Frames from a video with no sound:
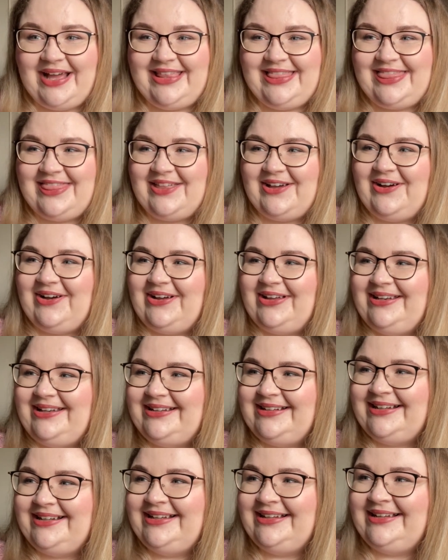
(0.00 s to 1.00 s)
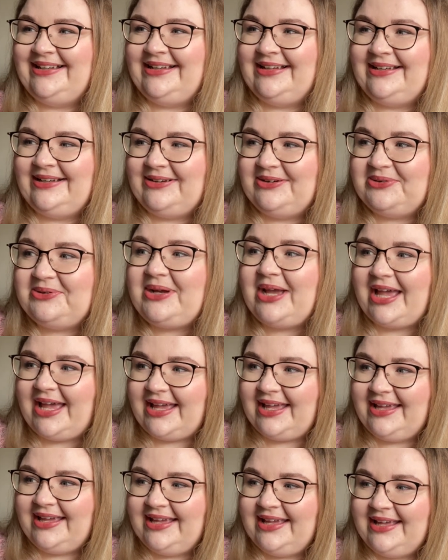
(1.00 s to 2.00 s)
I thought
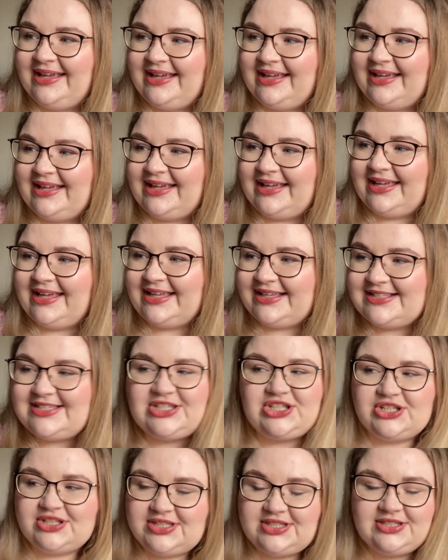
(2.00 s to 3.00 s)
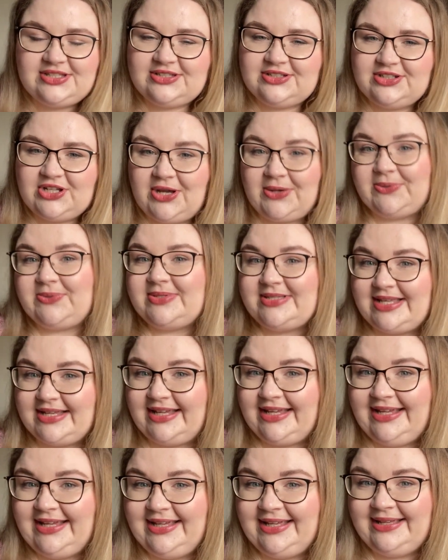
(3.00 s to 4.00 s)
okay, it's just
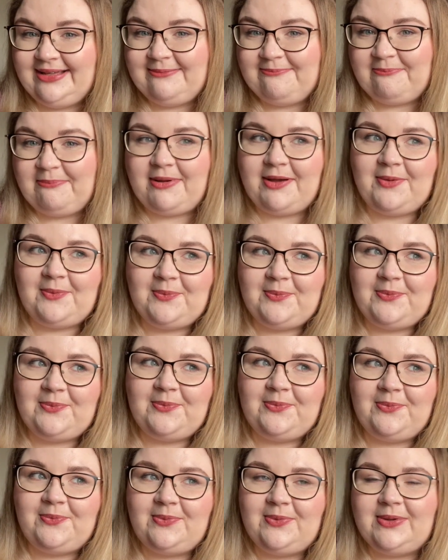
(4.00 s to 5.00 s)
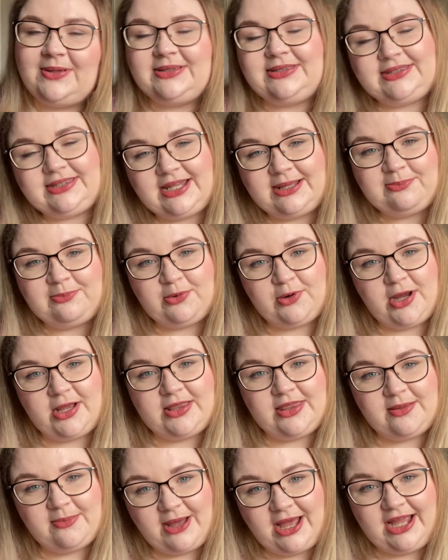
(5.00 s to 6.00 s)
cozy, but we'll nip
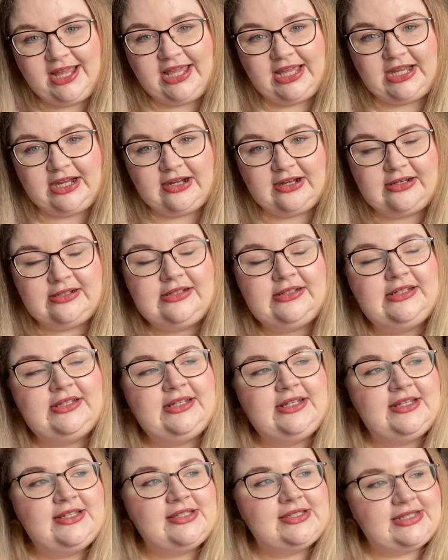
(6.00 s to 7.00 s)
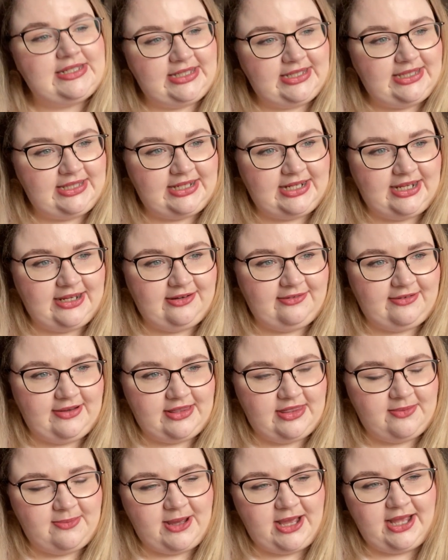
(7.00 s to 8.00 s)
around the back here. So Neil and I are
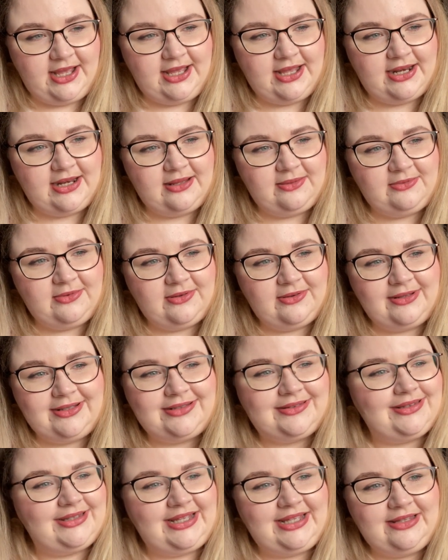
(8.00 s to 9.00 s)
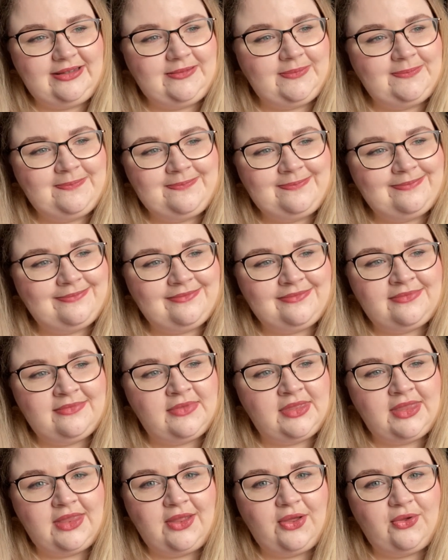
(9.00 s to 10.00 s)
around the back and I'm going, Neil,
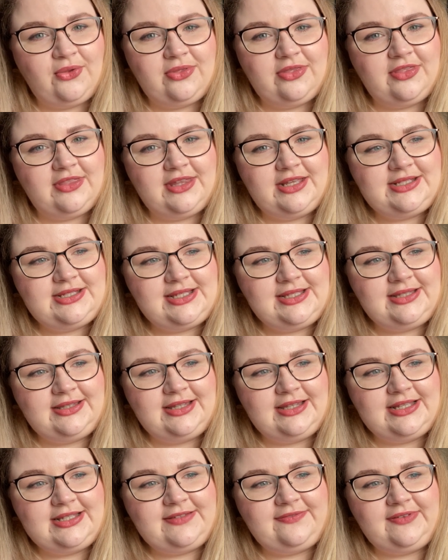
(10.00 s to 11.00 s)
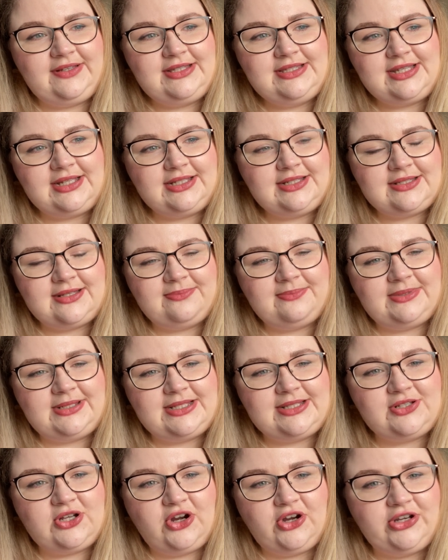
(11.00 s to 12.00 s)
this is, this feels like
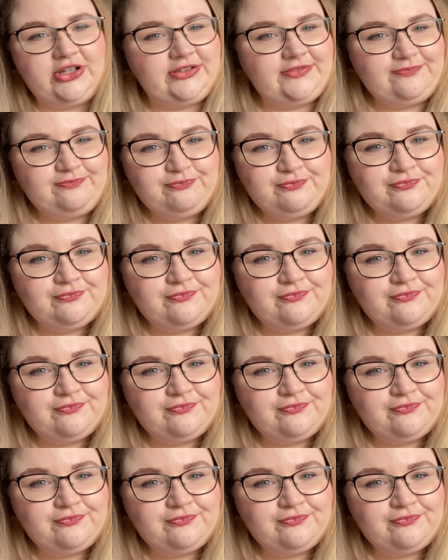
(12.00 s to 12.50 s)
somebody's garden.